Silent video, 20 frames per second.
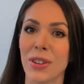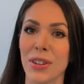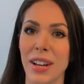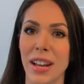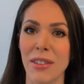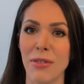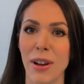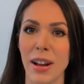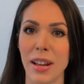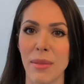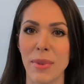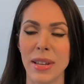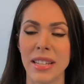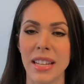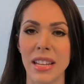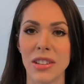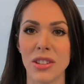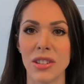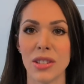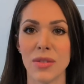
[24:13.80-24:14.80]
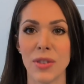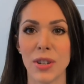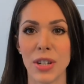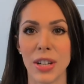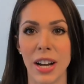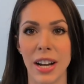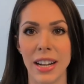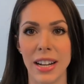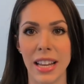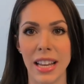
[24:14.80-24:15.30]
For knife recommendations for
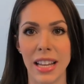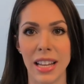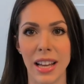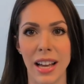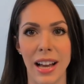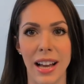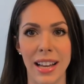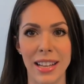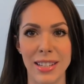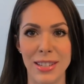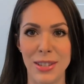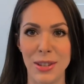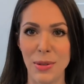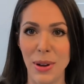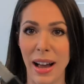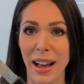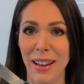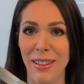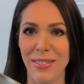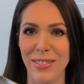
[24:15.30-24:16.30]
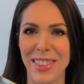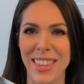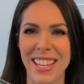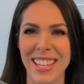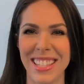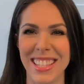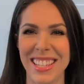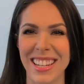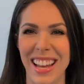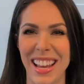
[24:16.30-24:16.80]
cutting, I do have
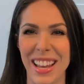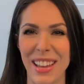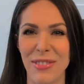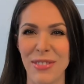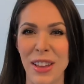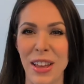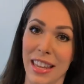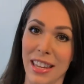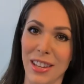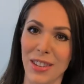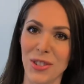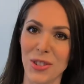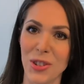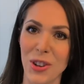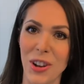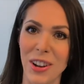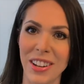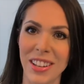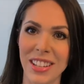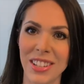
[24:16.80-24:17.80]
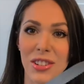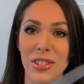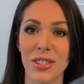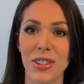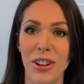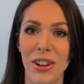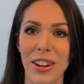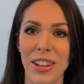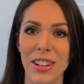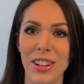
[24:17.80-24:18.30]
this knife. Thank you, Shauna.
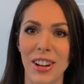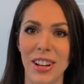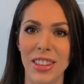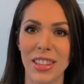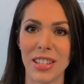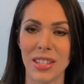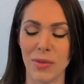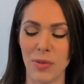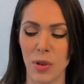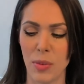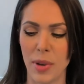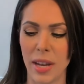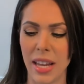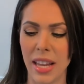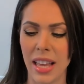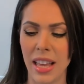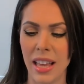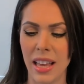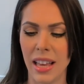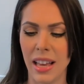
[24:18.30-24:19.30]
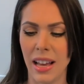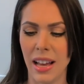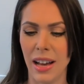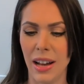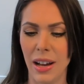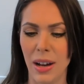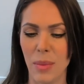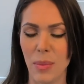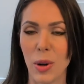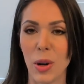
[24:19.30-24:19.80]
Shauna got this for me.
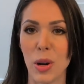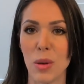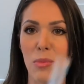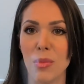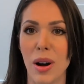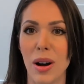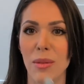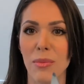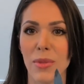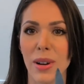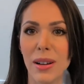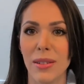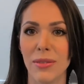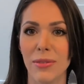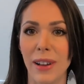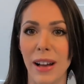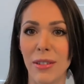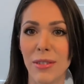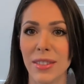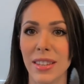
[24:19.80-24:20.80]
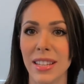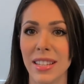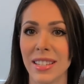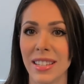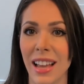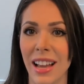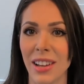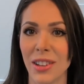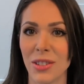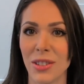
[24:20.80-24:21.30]
Her mom found
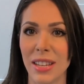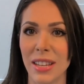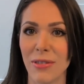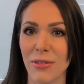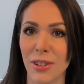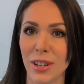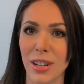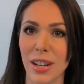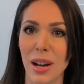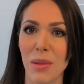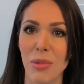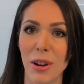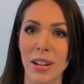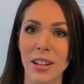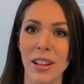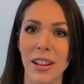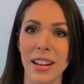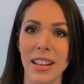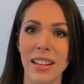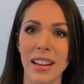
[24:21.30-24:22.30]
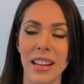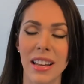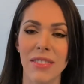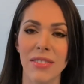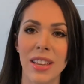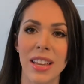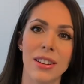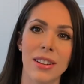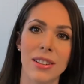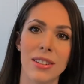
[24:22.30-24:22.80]
this actually for a bread cutting
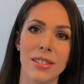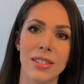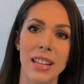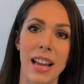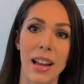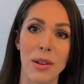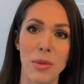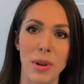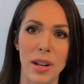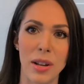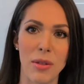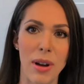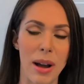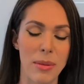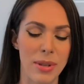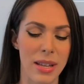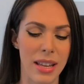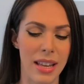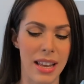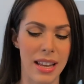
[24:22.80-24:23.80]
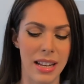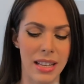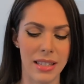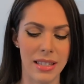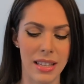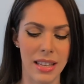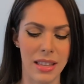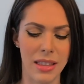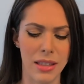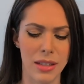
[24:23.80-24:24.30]
knife. Her dad went and grabbed it, and
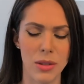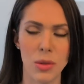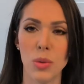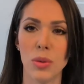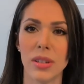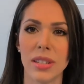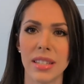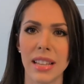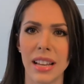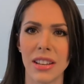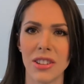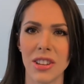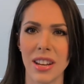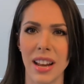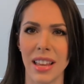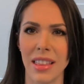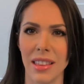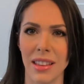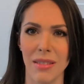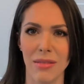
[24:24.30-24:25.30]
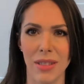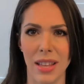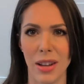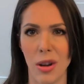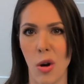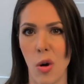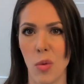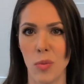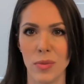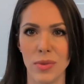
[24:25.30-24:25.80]
it's in the tool section, I think of
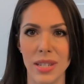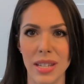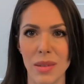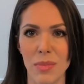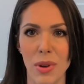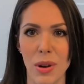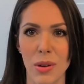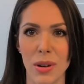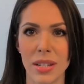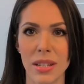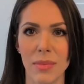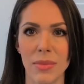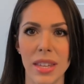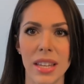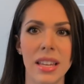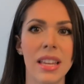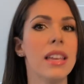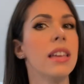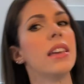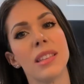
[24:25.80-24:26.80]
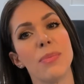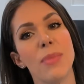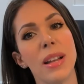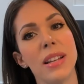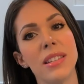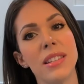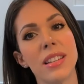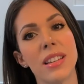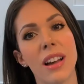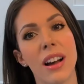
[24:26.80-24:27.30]
like Home Depot or something. It's
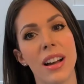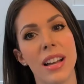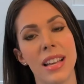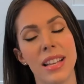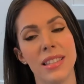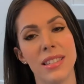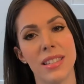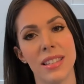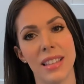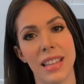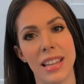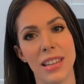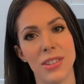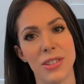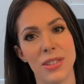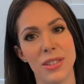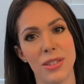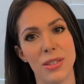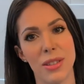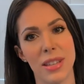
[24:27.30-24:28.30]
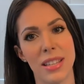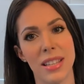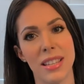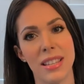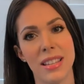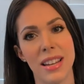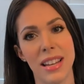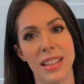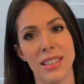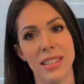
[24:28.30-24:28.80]
meant to cut insulation. So this
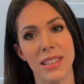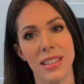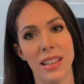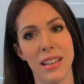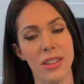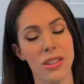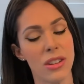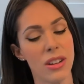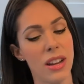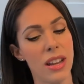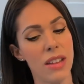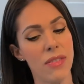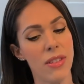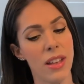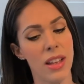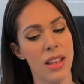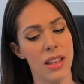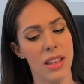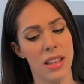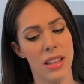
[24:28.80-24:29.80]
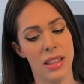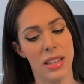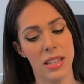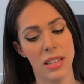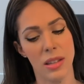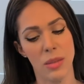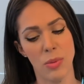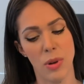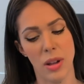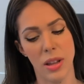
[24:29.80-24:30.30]
is an insulation knife.
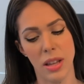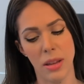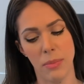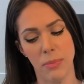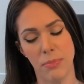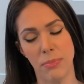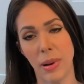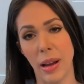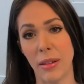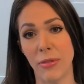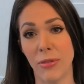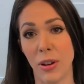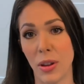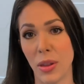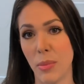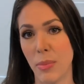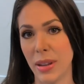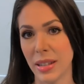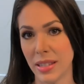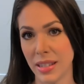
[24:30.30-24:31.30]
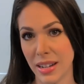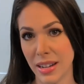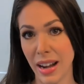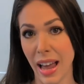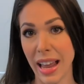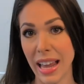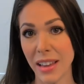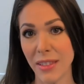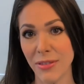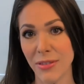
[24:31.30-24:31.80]
This is probably by far the best
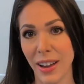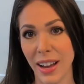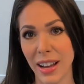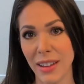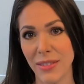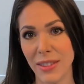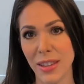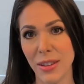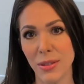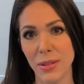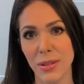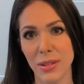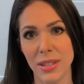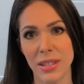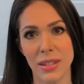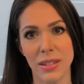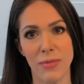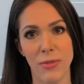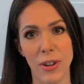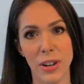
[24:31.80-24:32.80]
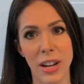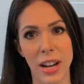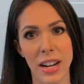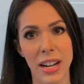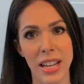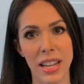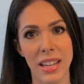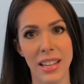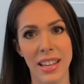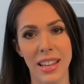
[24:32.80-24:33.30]
knife I've used for
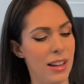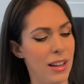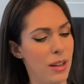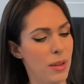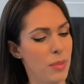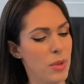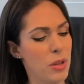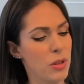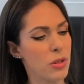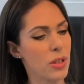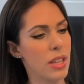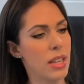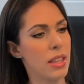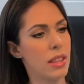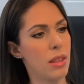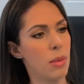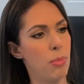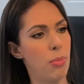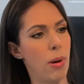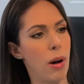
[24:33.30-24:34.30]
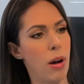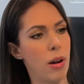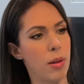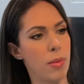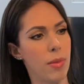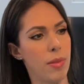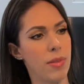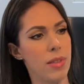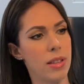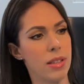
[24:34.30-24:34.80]
cutting. Usually the
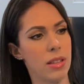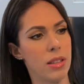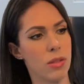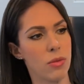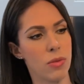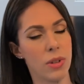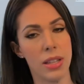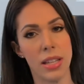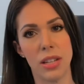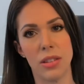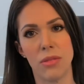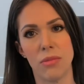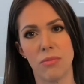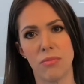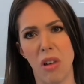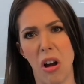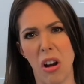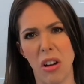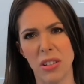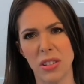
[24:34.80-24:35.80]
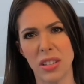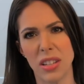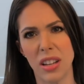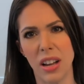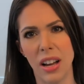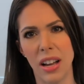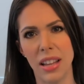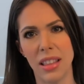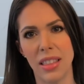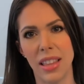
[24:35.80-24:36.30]
bottom of this is really hard to
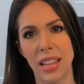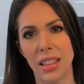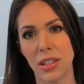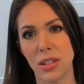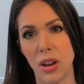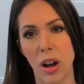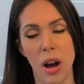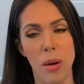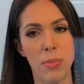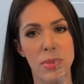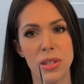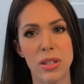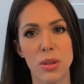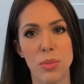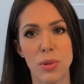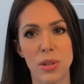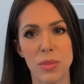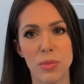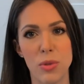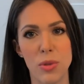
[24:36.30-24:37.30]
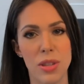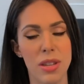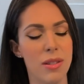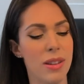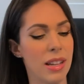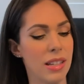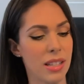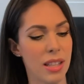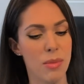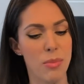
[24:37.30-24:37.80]
cut. Like the top is super smooth,
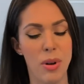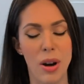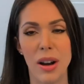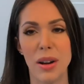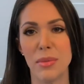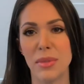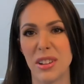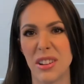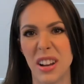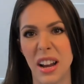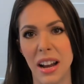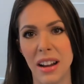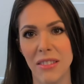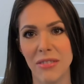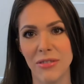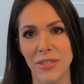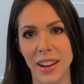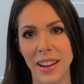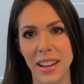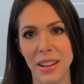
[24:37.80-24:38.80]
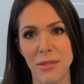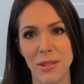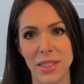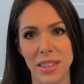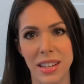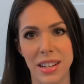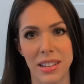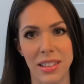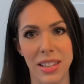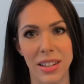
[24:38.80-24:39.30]
you get to the bottom and you're kind of fighting
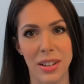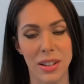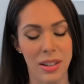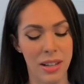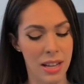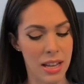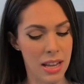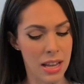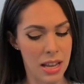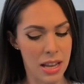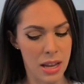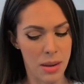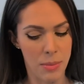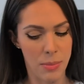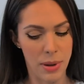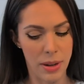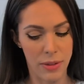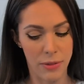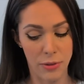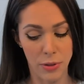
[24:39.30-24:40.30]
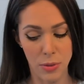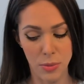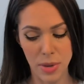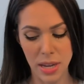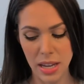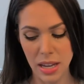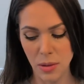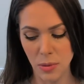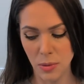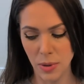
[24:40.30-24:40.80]
with it a little. But for
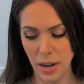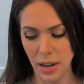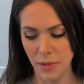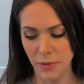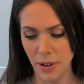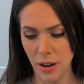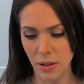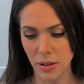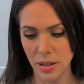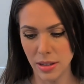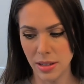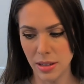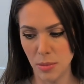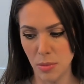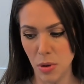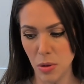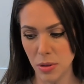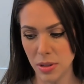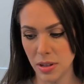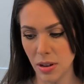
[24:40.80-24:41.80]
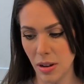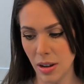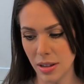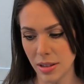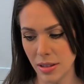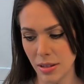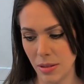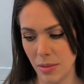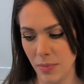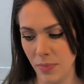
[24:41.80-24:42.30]
me, what I found is the most
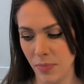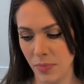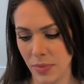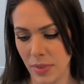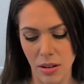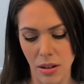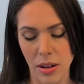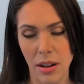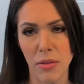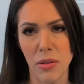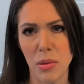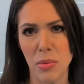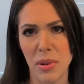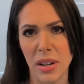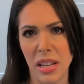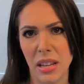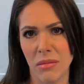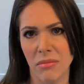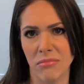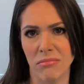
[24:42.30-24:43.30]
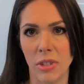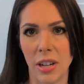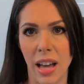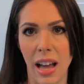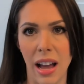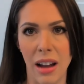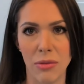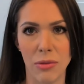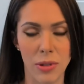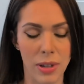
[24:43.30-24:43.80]
awesome, and not everybody would
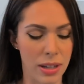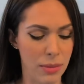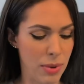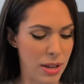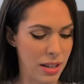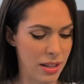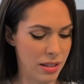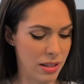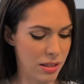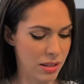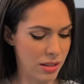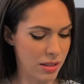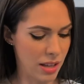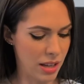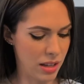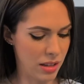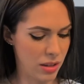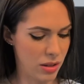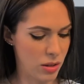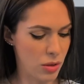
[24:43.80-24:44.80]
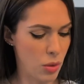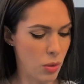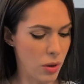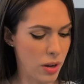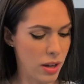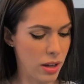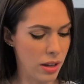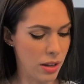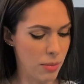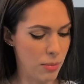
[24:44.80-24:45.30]
have one because it's like
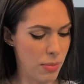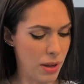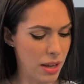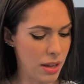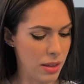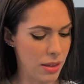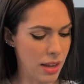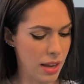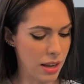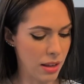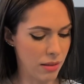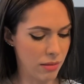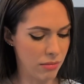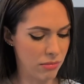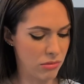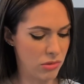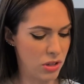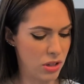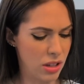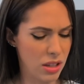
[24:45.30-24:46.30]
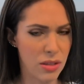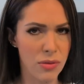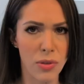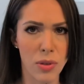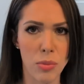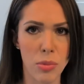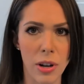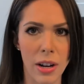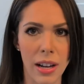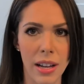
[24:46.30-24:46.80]
storing a big thing just
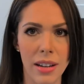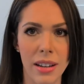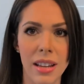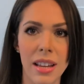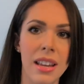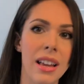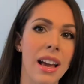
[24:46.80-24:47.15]
for bread.